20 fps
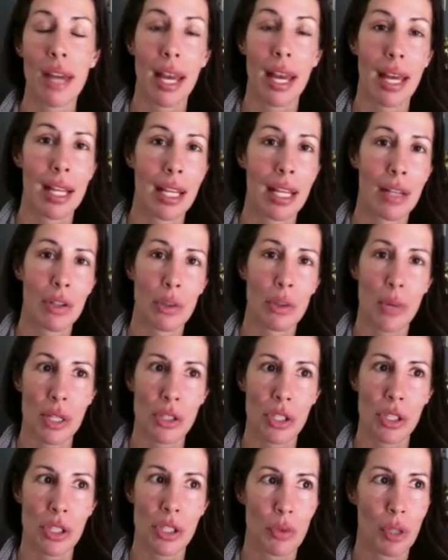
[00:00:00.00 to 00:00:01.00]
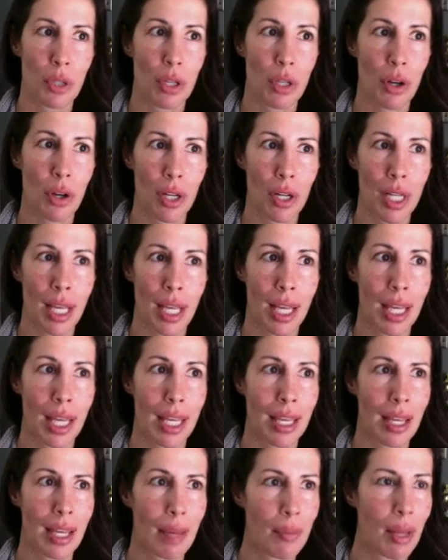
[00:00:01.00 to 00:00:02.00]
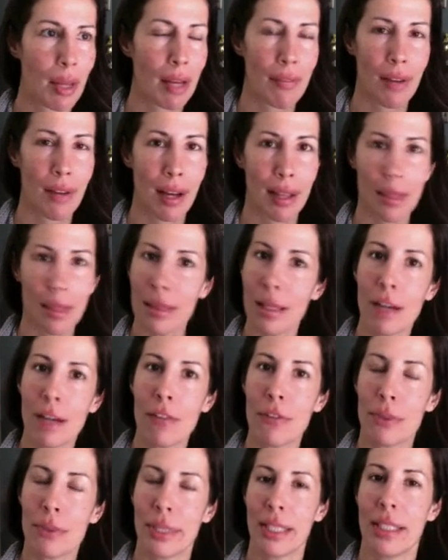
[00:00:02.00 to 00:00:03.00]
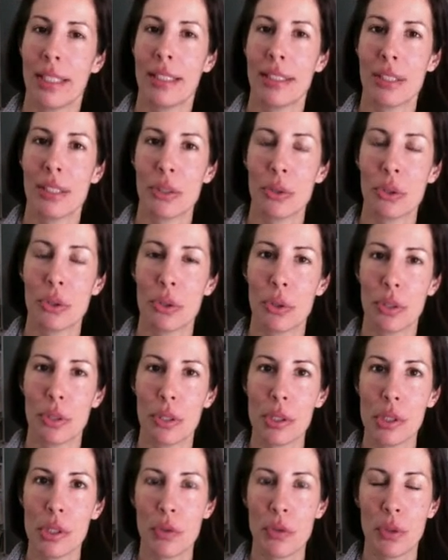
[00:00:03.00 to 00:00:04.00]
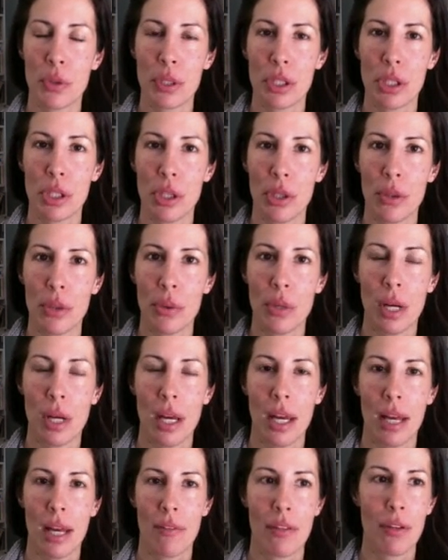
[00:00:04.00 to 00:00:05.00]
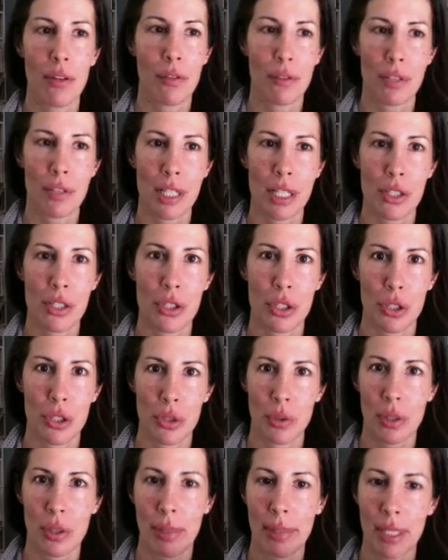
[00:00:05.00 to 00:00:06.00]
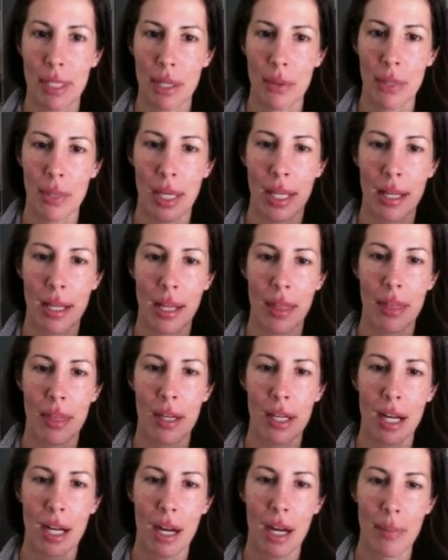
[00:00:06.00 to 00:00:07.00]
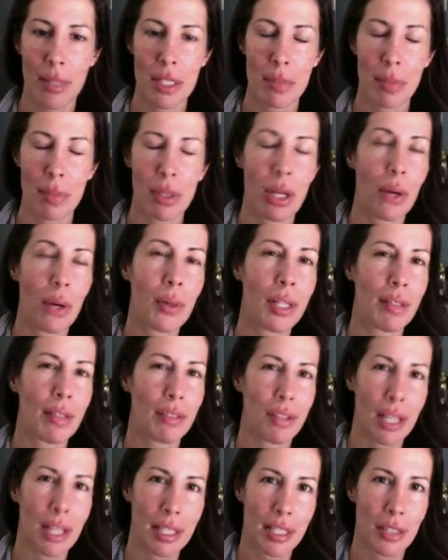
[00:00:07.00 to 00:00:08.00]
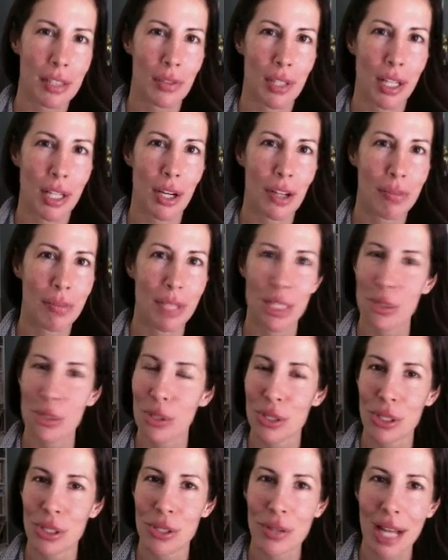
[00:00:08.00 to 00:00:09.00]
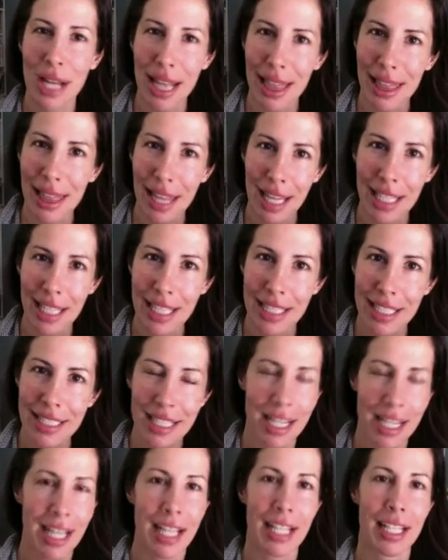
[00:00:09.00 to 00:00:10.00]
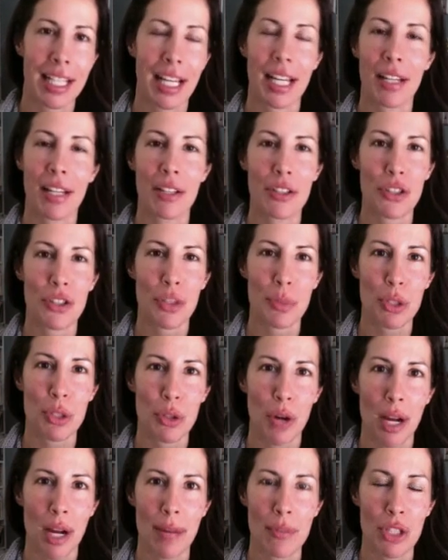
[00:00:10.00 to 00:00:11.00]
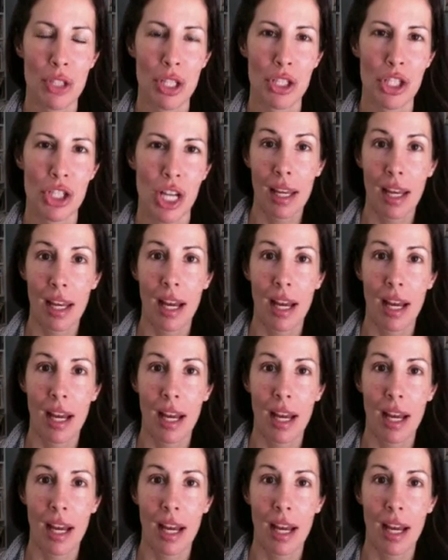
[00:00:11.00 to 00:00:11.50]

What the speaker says: any other questions regarding Ecamm Live. I love creating these little tutorials for you. Feel free to let me know in the comments below, and if you like this video, make sure to like it and subscribe to the channel.